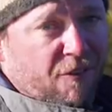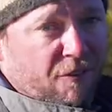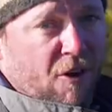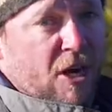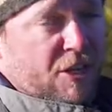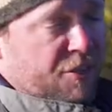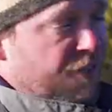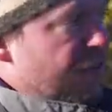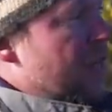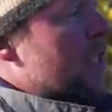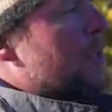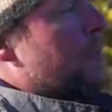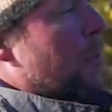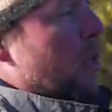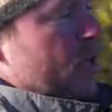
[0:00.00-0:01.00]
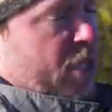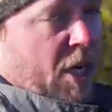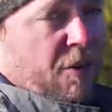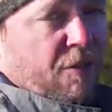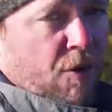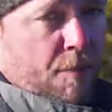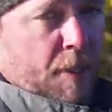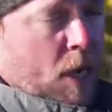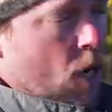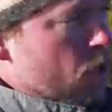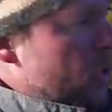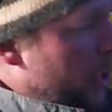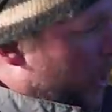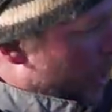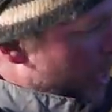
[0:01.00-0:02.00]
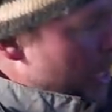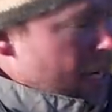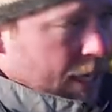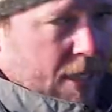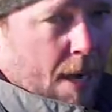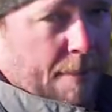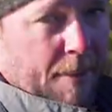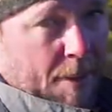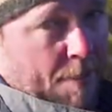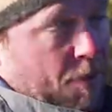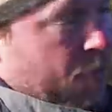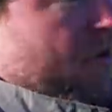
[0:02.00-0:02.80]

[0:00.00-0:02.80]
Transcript: fresh fish push in from the ocean coming up the